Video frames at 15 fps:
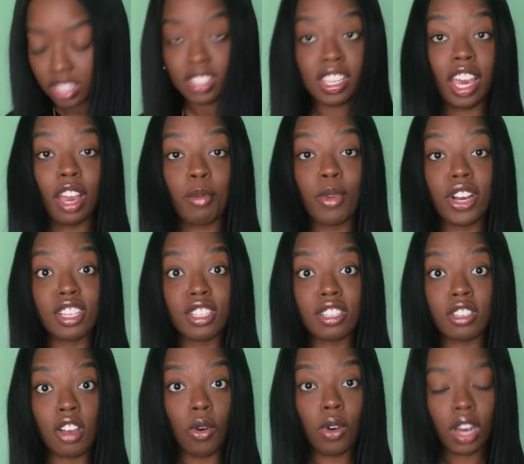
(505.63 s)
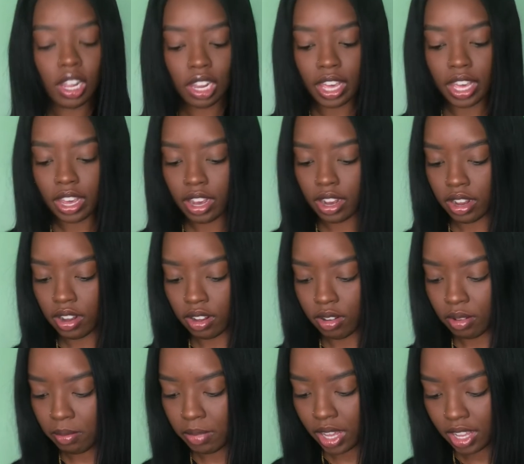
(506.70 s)
camera is so clear. Oh
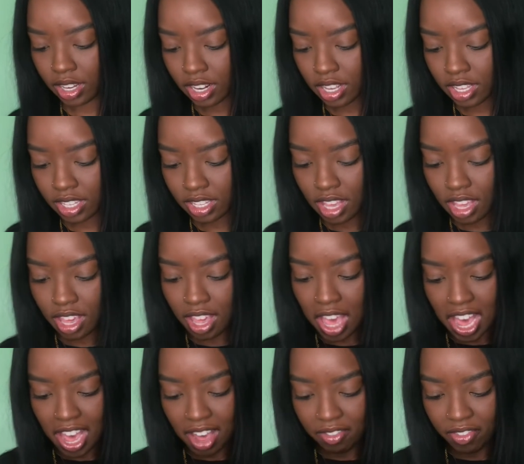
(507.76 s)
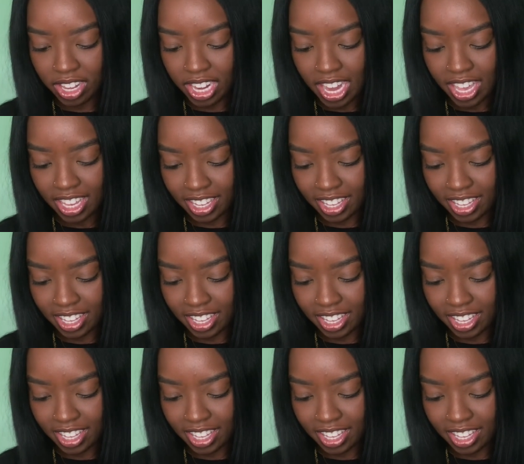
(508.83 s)
my goodness. I feel like